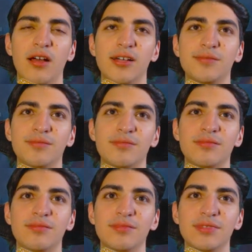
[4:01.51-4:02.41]
Oh,
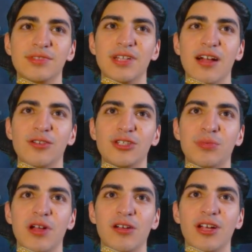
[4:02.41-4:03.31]
mm, there goes your
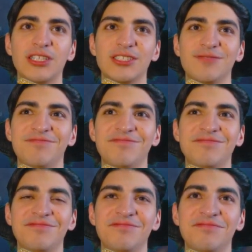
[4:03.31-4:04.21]
progress.
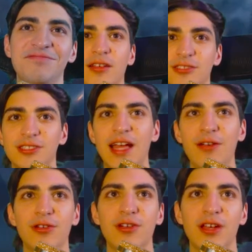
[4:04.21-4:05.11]
Because
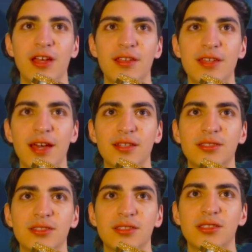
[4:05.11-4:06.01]
now you're going to get
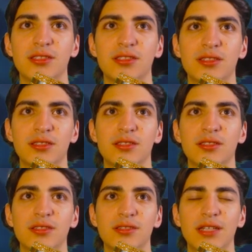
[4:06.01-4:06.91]
attacked.
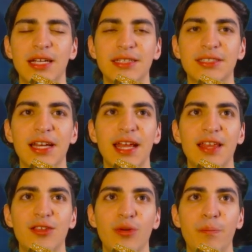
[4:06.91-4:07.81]
And it's going to get
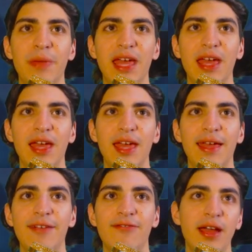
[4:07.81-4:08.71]
into a
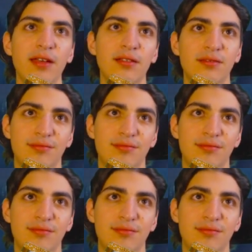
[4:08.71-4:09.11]
big fight.